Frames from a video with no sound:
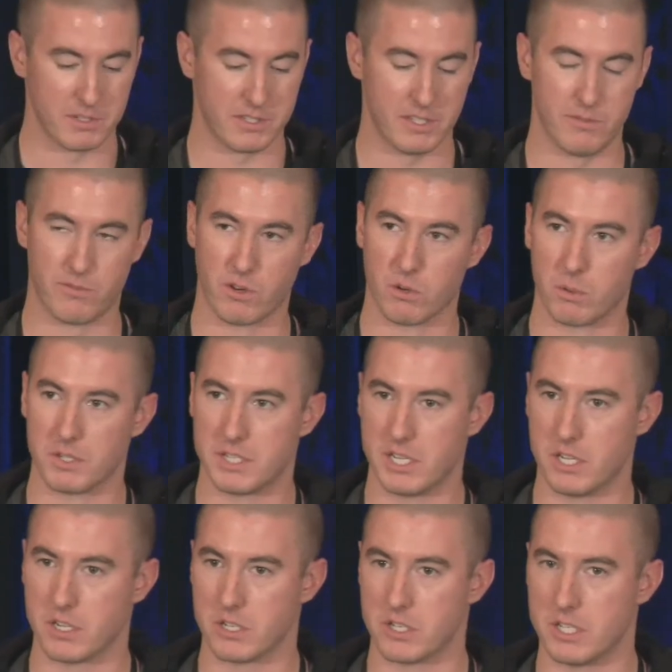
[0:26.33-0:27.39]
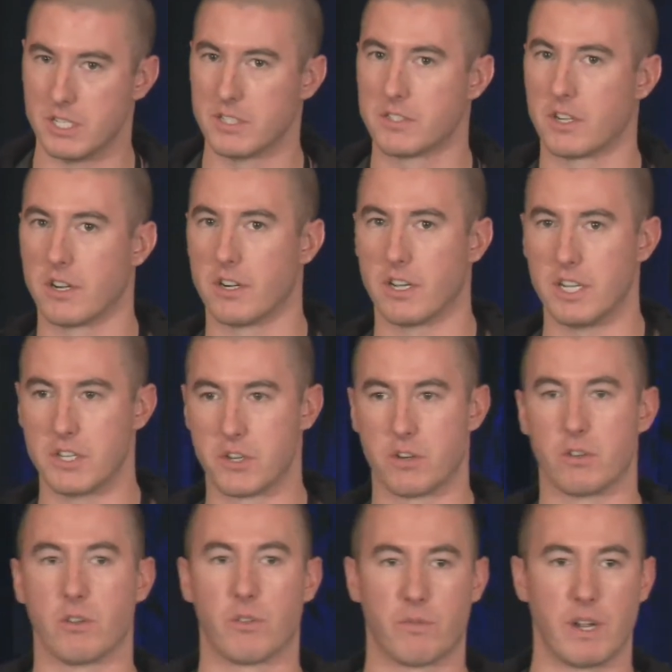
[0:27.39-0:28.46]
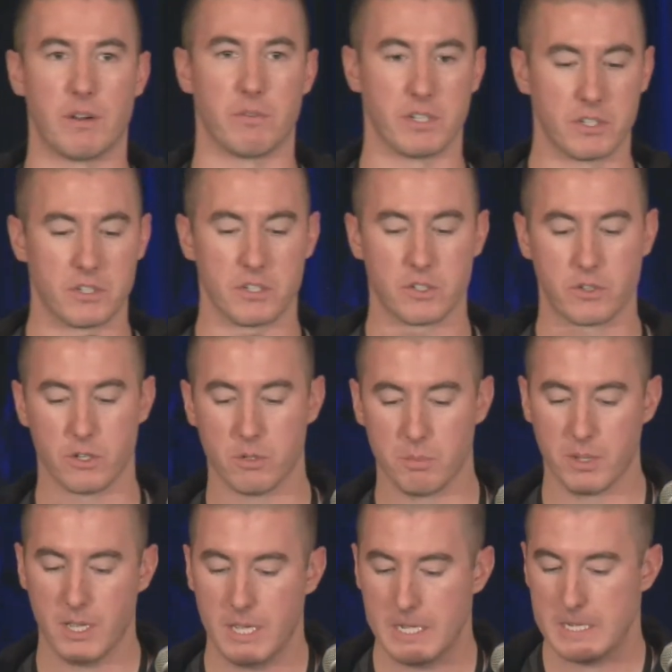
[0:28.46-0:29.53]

is the 401TRG. It's our internal threat research group.